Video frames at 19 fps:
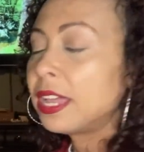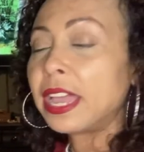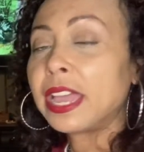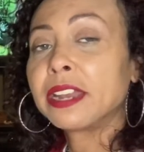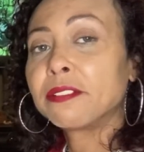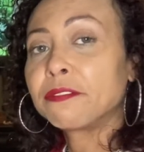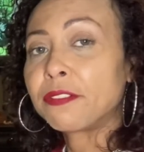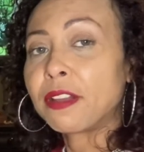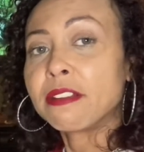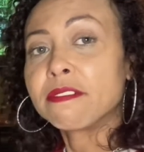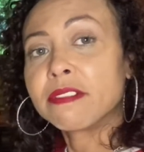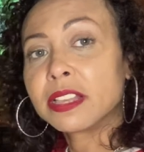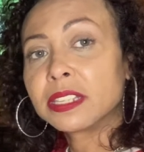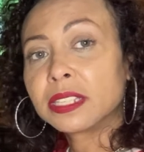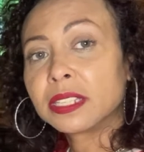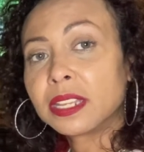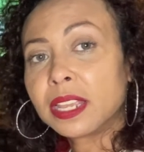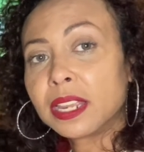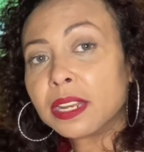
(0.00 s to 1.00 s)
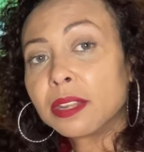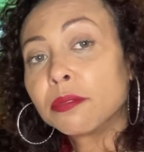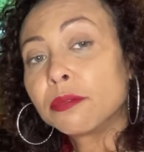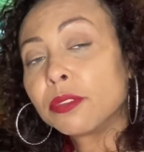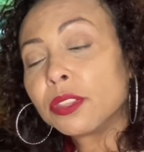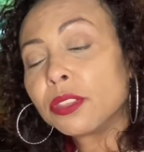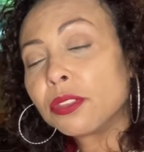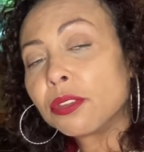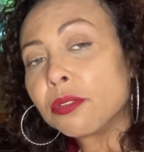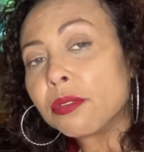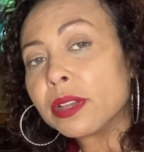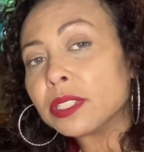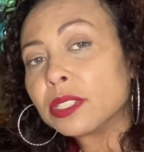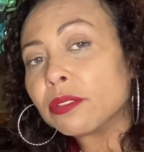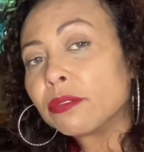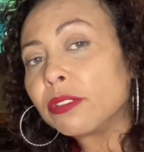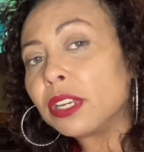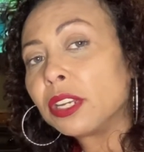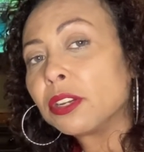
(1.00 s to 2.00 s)
And if I resonated with you as
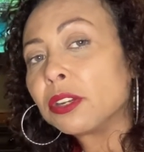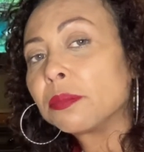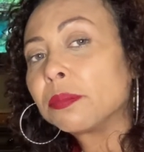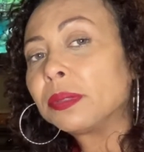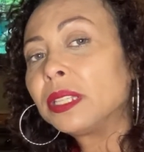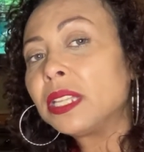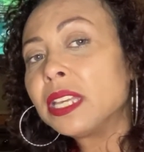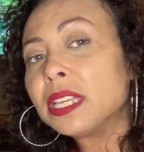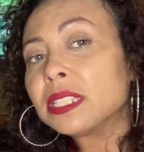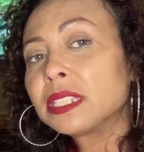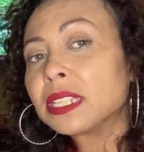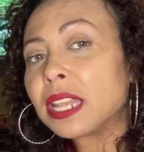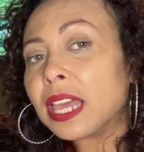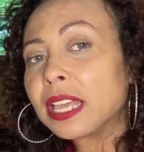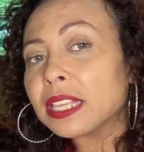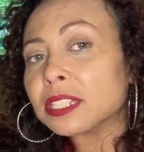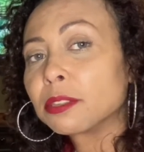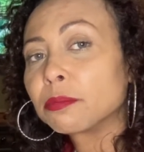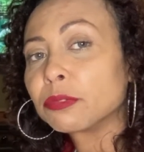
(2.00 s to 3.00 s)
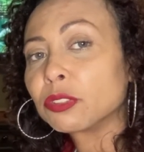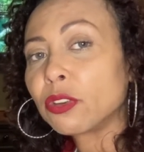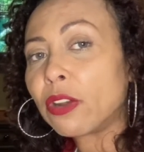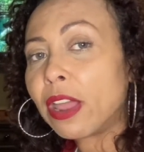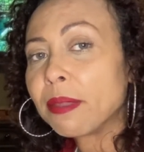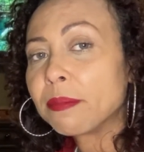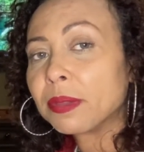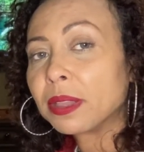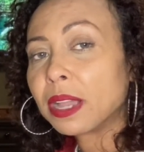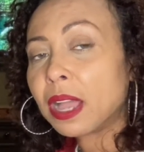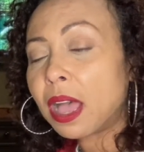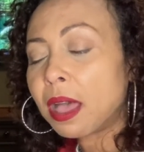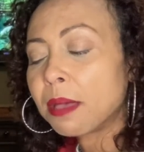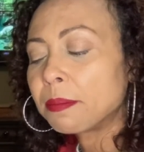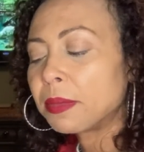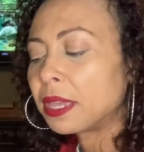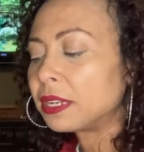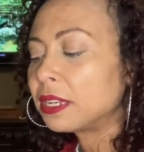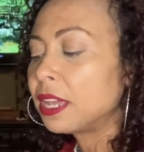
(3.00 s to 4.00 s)
a reader, please like, subscribe, and
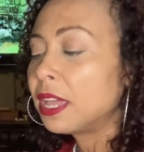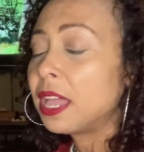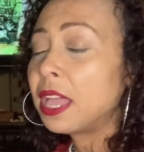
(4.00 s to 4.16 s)
comment,